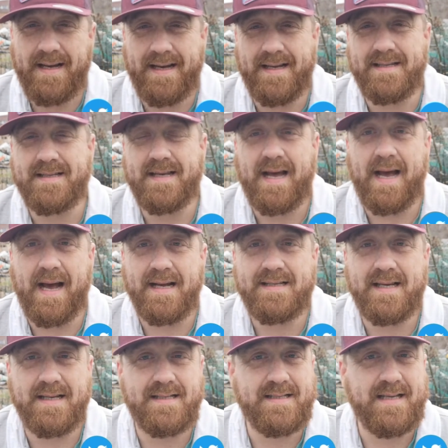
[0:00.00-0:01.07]
It's
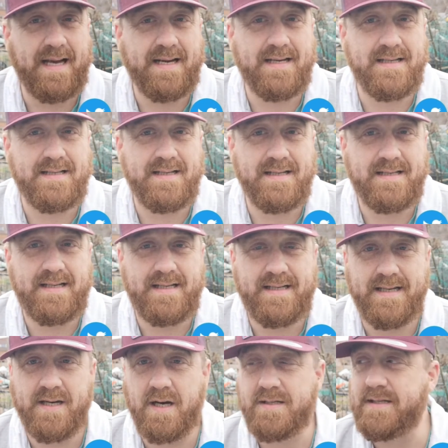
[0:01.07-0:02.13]
at Second
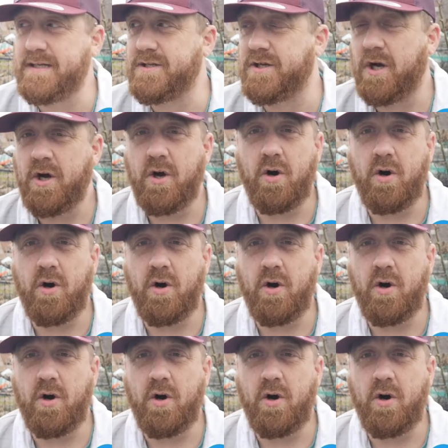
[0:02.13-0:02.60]
City Cottage.